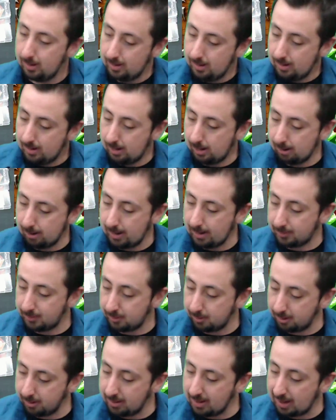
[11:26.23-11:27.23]
Alright,
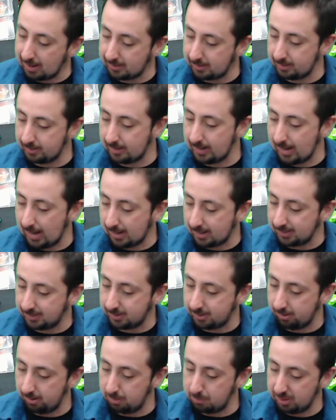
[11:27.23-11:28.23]
so our next attack is
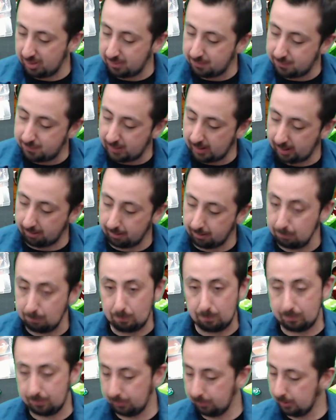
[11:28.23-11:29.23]
going to be the fighter.
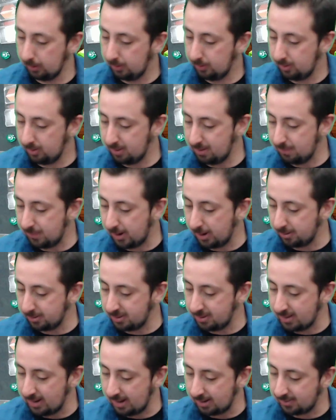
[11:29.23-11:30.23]
So the fighter's
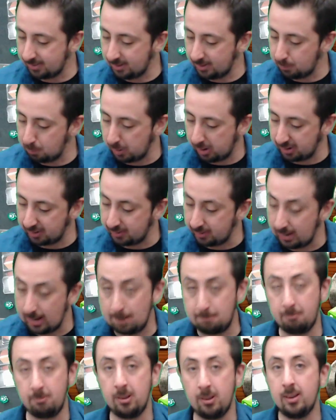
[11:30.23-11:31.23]
attack says Body
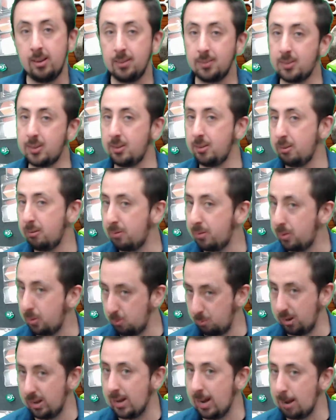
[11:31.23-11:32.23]
Slam. It's going to do
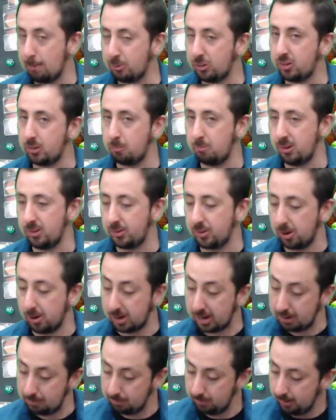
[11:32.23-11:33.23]
3 damage to one
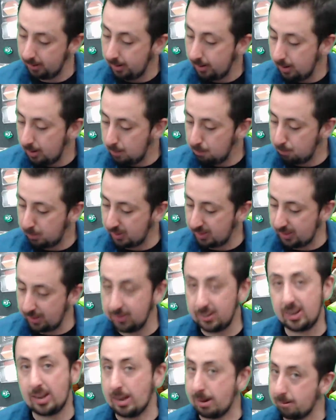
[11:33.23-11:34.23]
target, but then
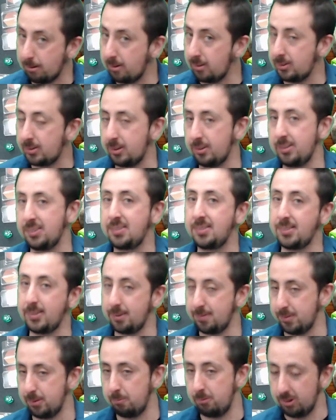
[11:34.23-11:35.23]
the hero is going to
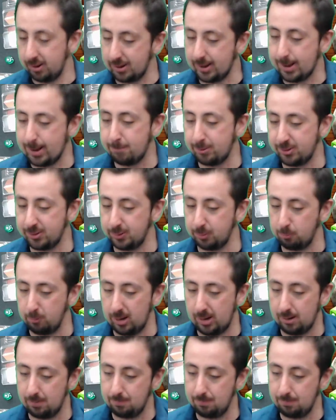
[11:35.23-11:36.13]
suffer 1 damage as well.